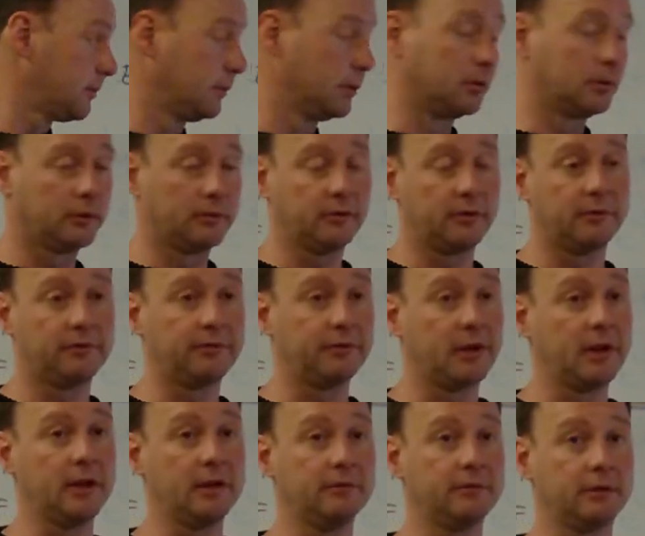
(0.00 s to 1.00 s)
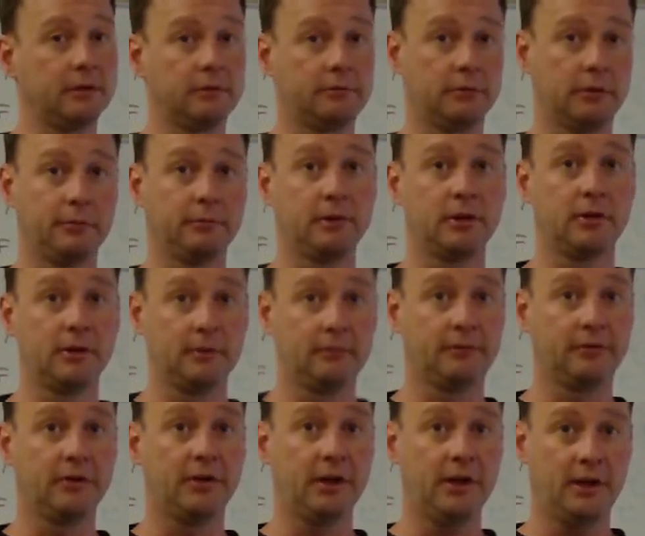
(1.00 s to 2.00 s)
more of the flavor of what we did
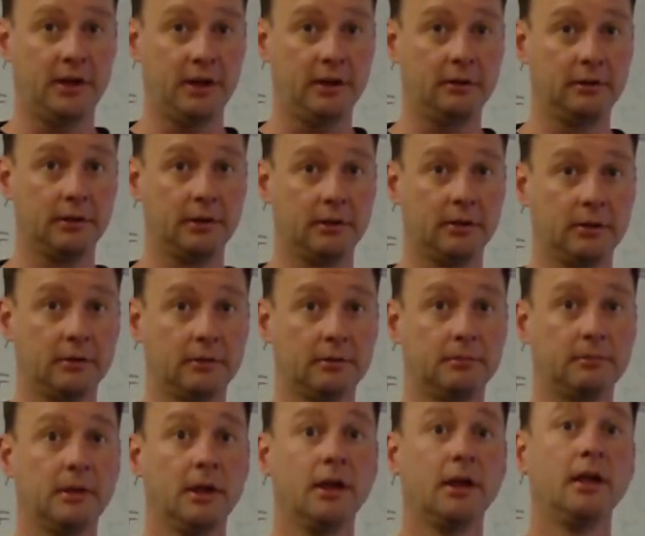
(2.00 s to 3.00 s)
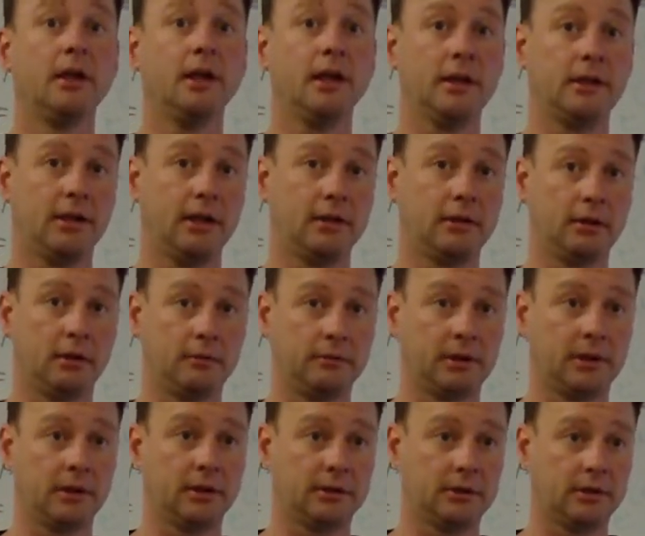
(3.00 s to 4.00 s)
for the helium, and then
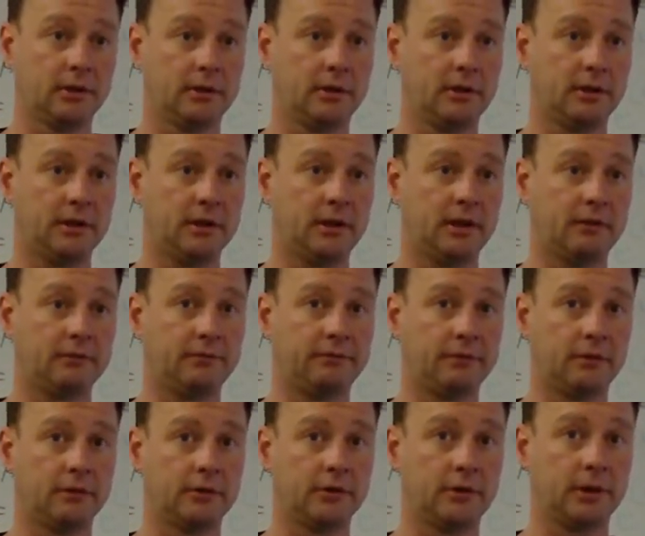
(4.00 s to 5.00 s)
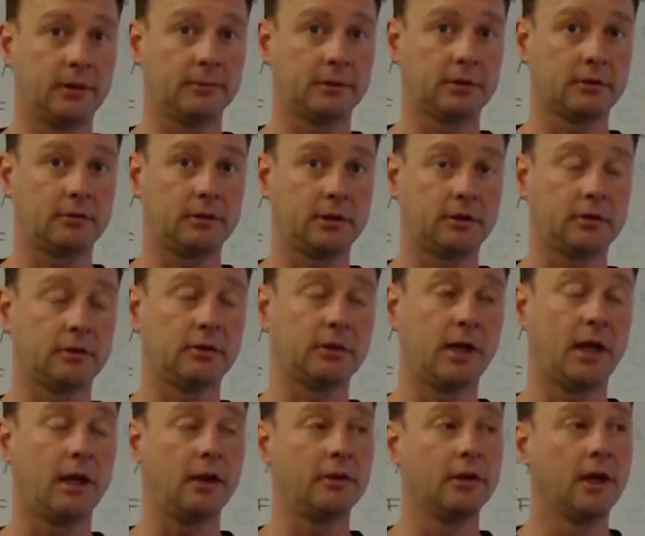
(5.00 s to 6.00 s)
going into that full atomic structure.
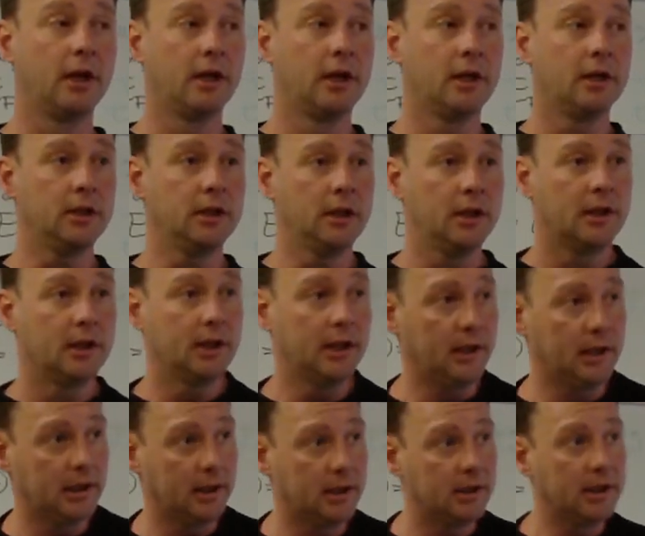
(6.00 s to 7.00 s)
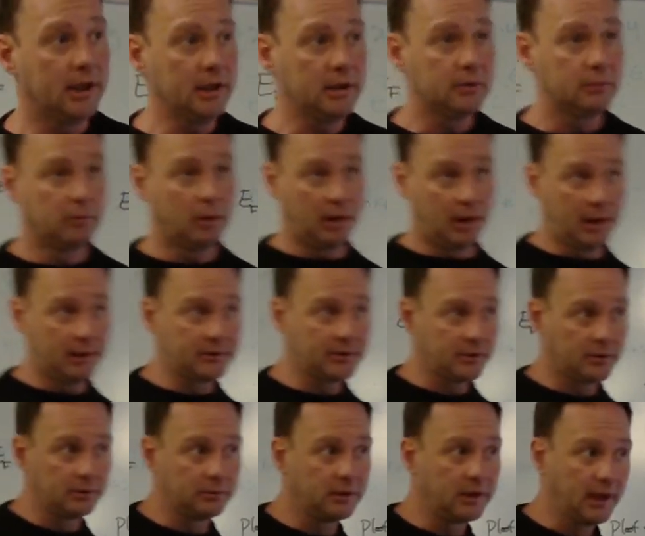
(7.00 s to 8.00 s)
Now, you
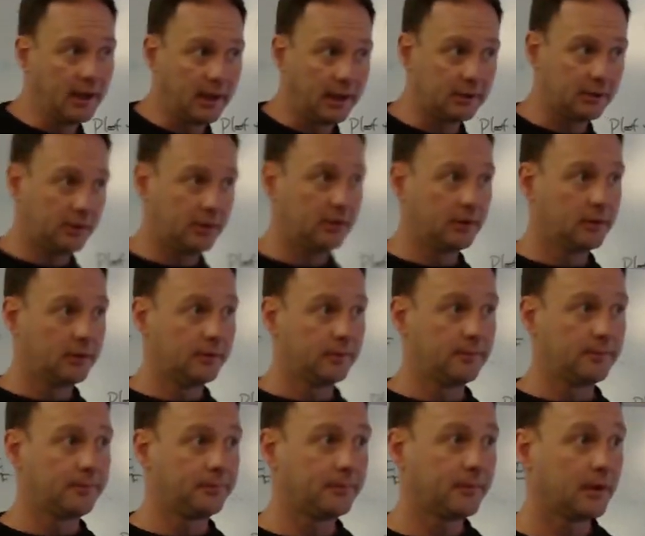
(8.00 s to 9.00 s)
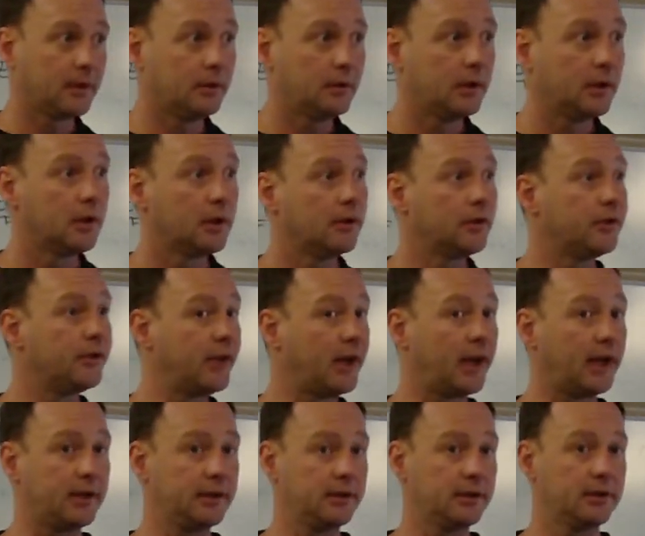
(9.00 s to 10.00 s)
also get
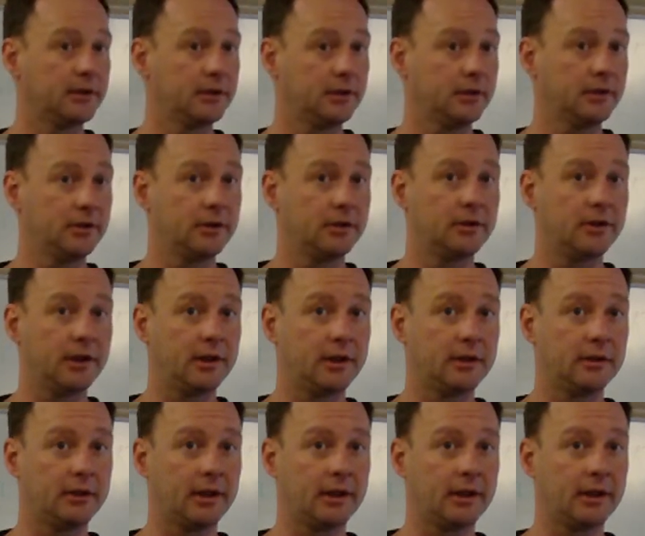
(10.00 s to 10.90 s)
that the